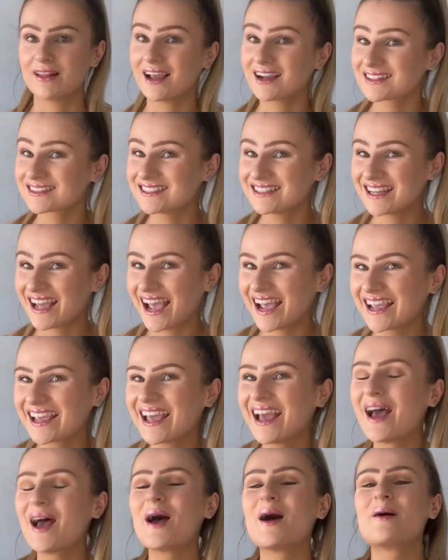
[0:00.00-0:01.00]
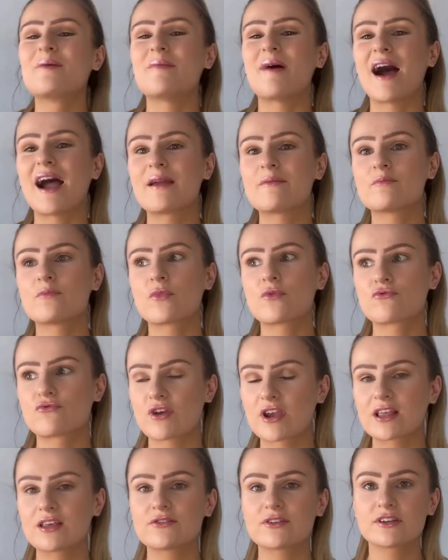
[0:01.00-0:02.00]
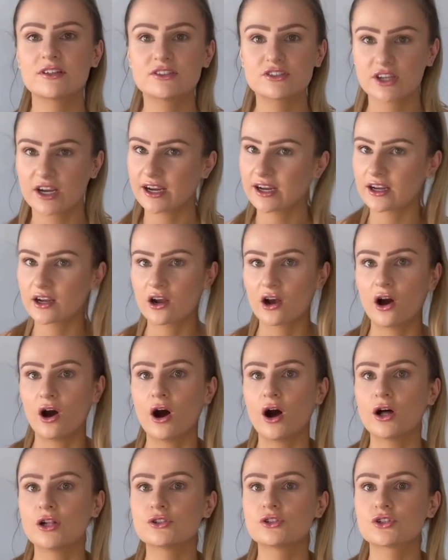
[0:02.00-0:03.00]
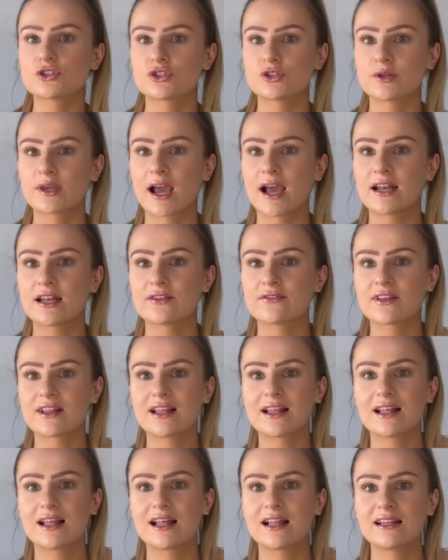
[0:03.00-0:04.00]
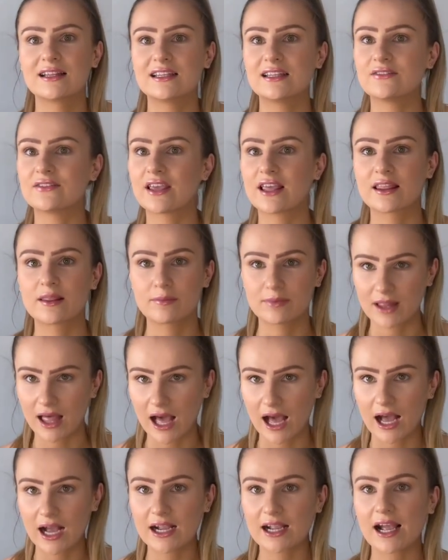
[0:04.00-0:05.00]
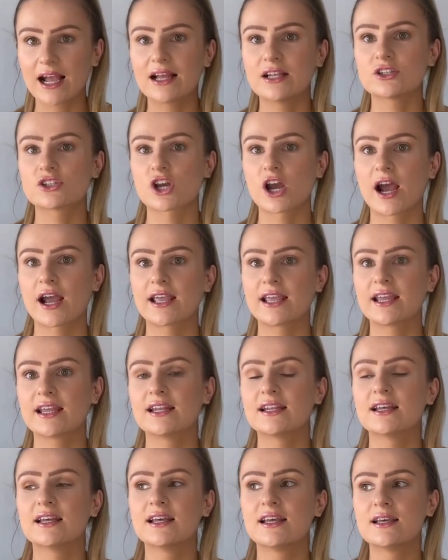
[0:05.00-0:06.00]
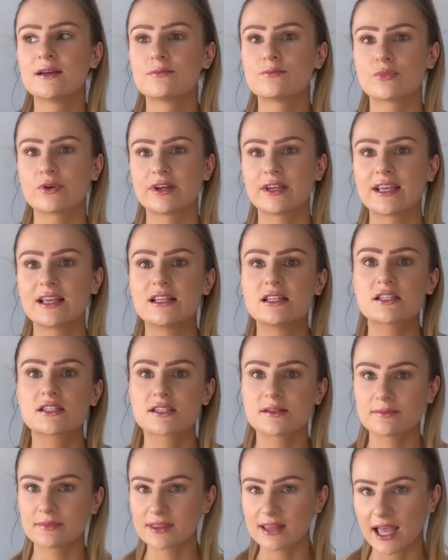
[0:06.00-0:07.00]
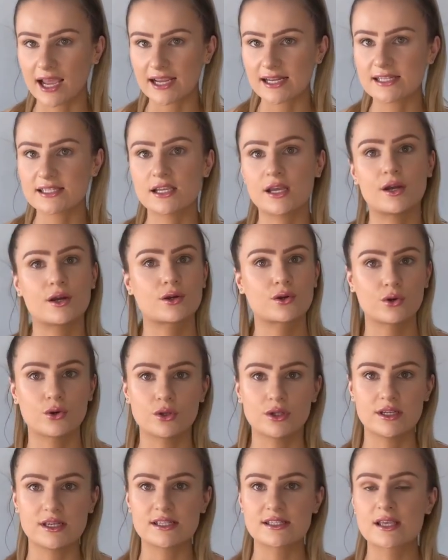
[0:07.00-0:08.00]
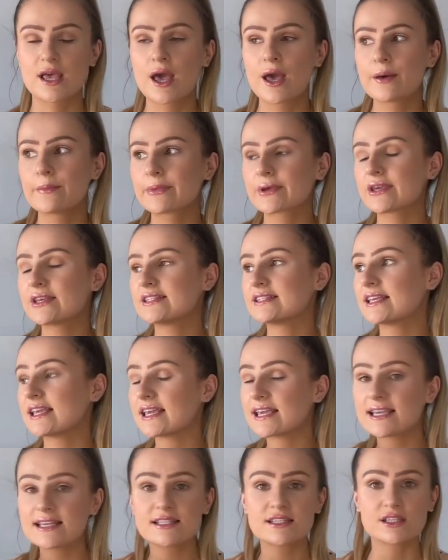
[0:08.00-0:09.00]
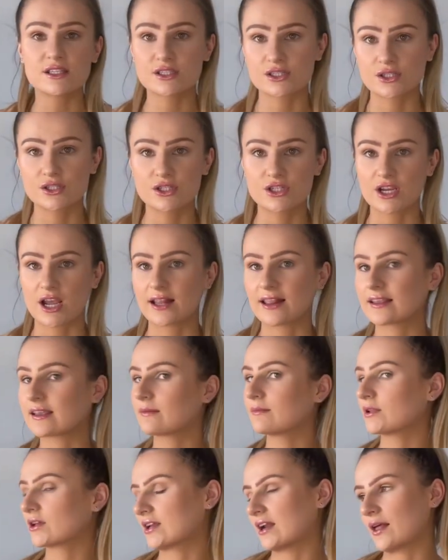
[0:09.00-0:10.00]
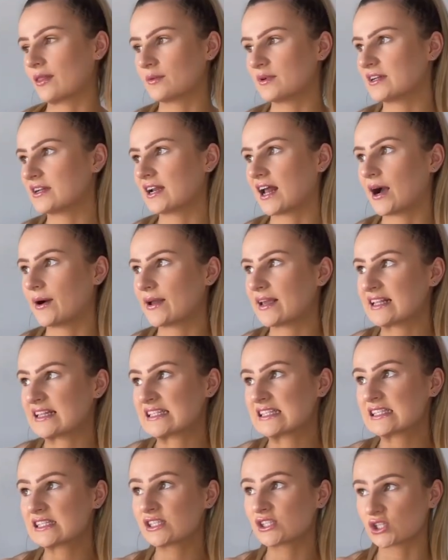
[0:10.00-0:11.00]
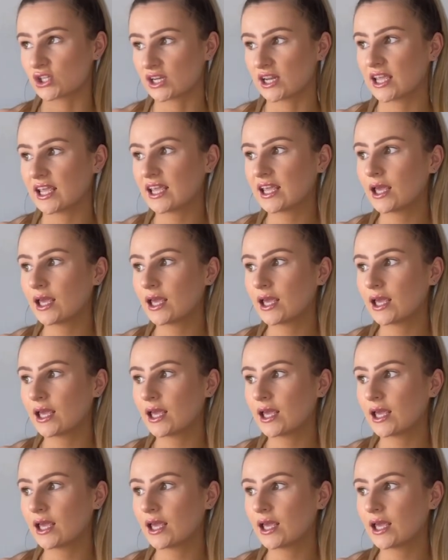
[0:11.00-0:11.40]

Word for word: today, but I'm really, really trying hard to kind of alleviate the black and try and bring in some lighter colours because it is sunshine. Like I'm looking out the window now, it's sunny,